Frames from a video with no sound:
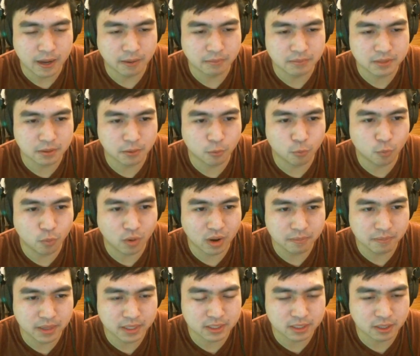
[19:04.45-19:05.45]
So one
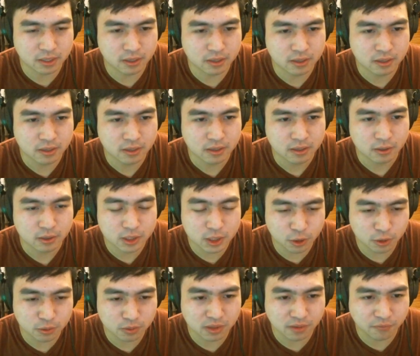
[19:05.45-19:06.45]
measure,
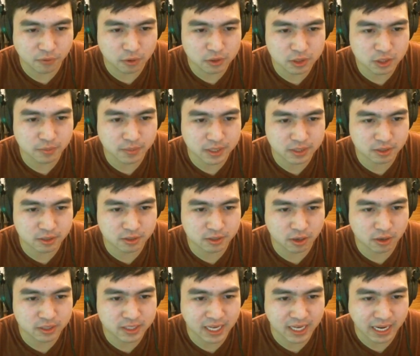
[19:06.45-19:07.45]
the first 2 measures
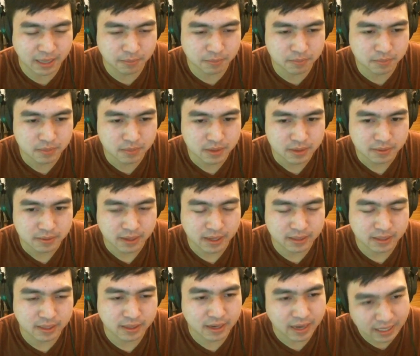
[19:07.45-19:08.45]
are tame,
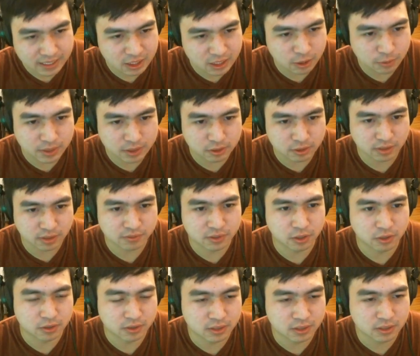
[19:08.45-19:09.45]
and then the next 2 measures have
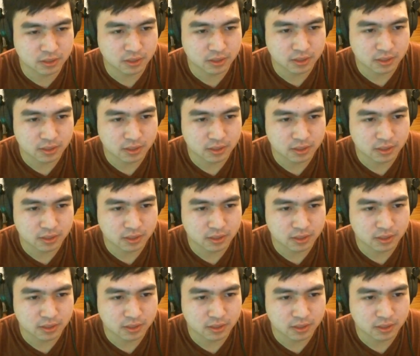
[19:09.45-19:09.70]
turns.